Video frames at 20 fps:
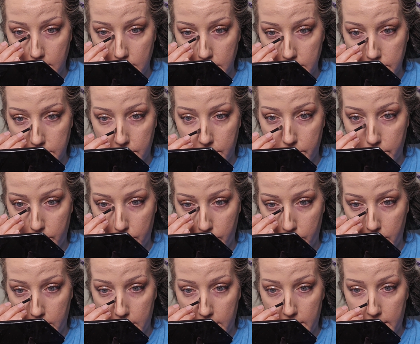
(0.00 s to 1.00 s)
So
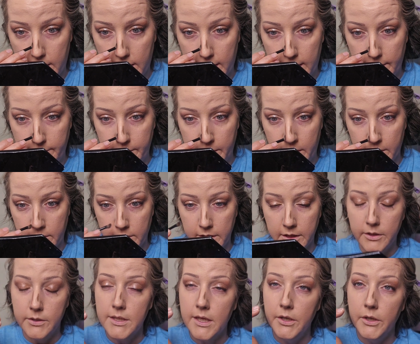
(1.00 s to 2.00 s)
I'm not going to
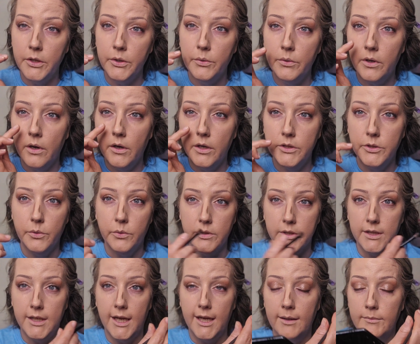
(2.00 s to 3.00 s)
use a new contour
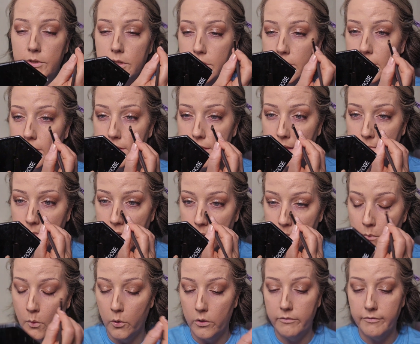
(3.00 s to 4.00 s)
today. I'm just using my
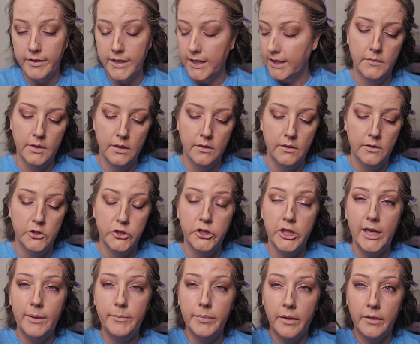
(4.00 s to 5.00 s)
Morphe
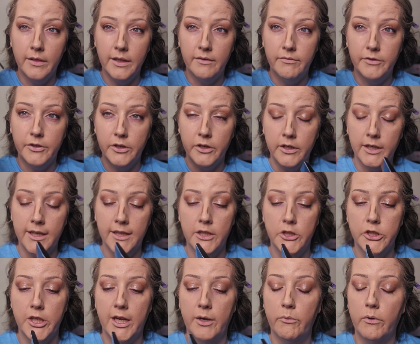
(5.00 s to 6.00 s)
Shapelifter in the
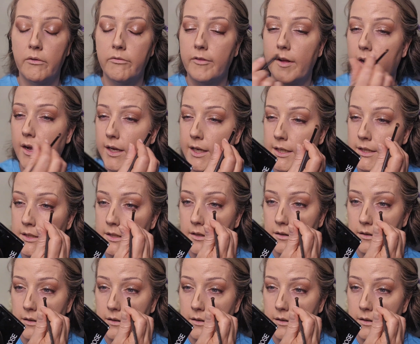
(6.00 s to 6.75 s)
shade Refined